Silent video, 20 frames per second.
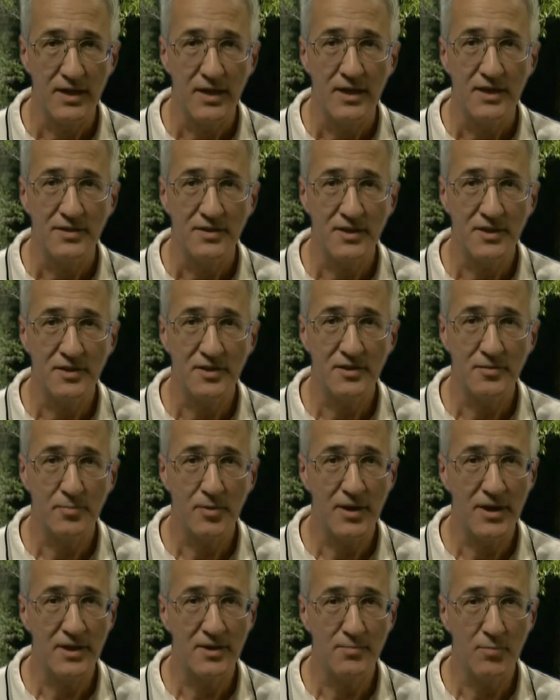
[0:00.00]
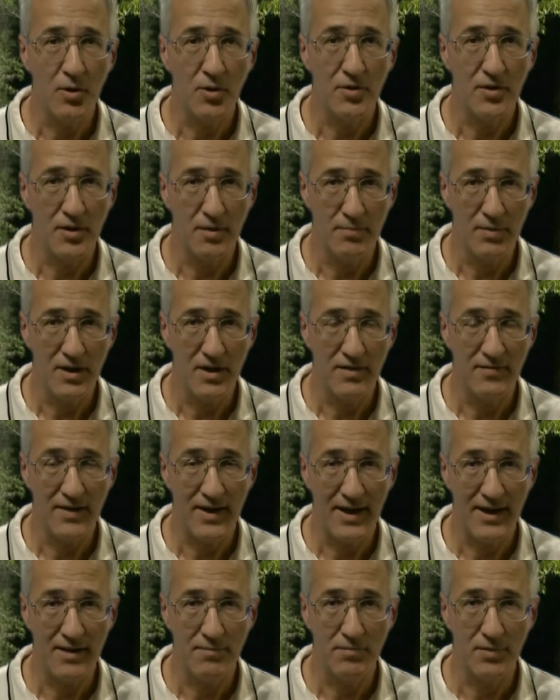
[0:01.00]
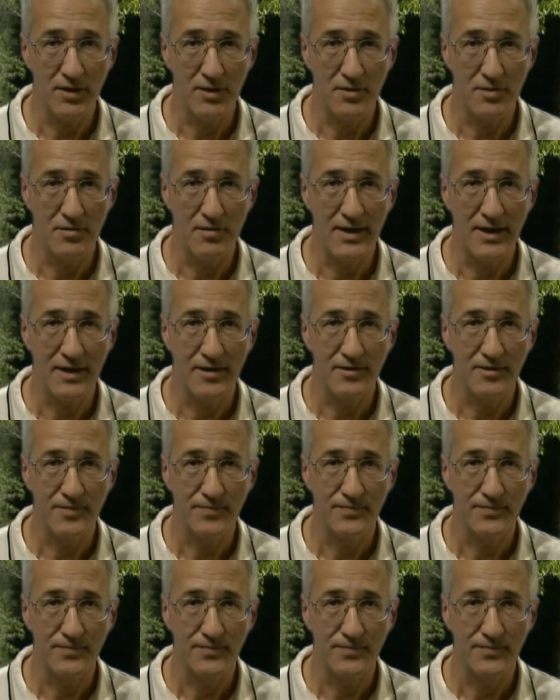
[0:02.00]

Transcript: since it spreads both above and below ground.